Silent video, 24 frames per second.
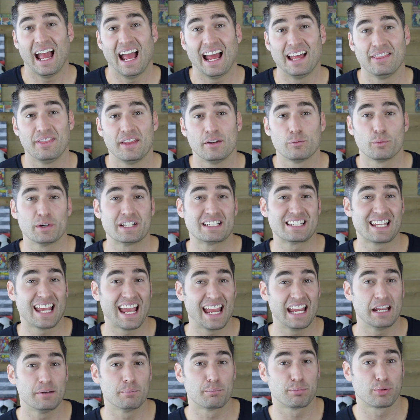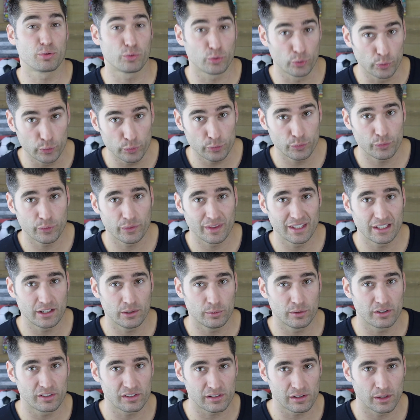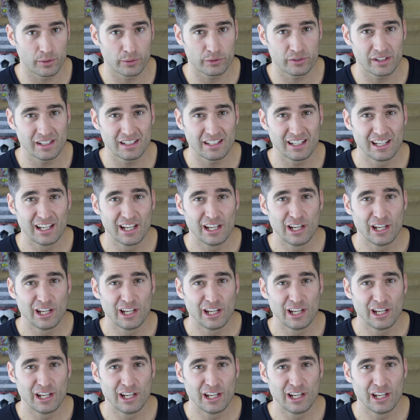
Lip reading: and then retain proof that you disclosed it,